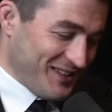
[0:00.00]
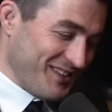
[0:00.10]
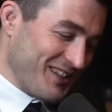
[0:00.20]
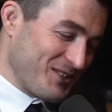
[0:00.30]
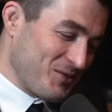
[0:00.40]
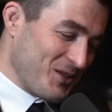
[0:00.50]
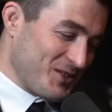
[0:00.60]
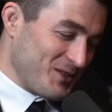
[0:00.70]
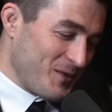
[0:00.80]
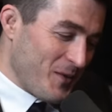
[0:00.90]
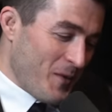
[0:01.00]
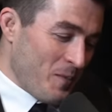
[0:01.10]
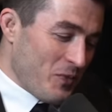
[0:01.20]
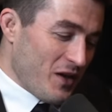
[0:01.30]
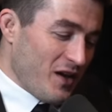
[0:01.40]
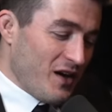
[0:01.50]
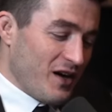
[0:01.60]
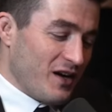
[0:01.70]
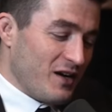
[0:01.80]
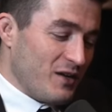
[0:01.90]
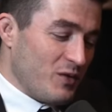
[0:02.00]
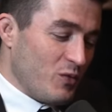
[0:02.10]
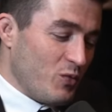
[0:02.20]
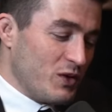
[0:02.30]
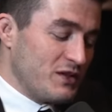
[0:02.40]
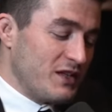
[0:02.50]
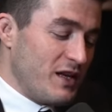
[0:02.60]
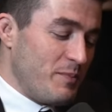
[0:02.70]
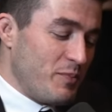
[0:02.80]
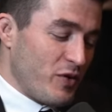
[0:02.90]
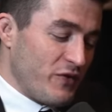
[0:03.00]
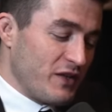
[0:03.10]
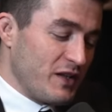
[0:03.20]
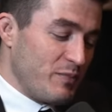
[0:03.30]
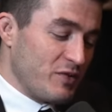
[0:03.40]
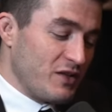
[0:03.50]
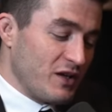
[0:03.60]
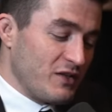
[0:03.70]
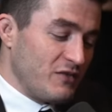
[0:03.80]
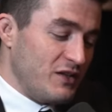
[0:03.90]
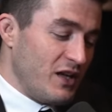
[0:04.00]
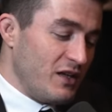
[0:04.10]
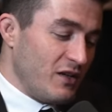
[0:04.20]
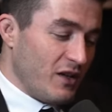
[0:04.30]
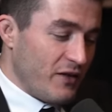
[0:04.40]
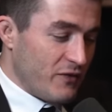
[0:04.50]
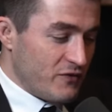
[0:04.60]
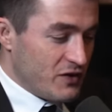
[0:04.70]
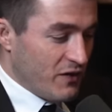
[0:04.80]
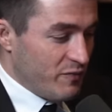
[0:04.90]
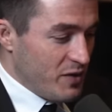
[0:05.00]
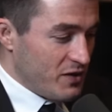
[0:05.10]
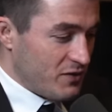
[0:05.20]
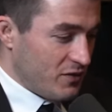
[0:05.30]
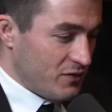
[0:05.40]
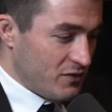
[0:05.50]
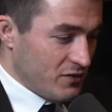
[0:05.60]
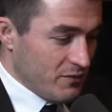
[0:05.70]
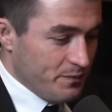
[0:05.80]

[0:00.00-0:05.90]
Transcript: Next question. What's a perfectly productive day in the life of Jeff Bezos?